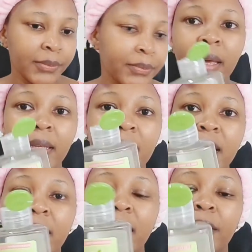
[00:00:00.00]
And I
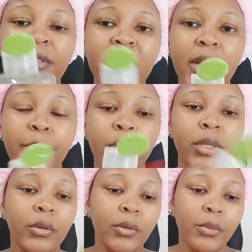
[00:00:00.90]
love dabbing
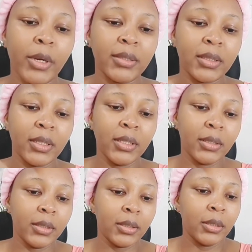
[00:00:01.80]
on my skin
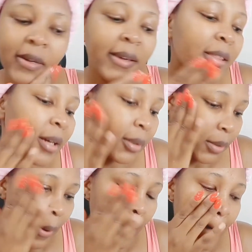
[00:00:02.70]
like that.
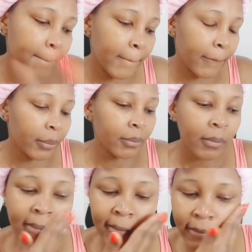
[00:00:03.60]

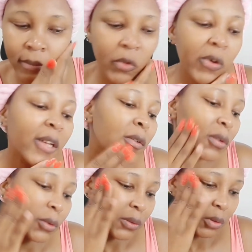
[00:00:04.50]
You can also use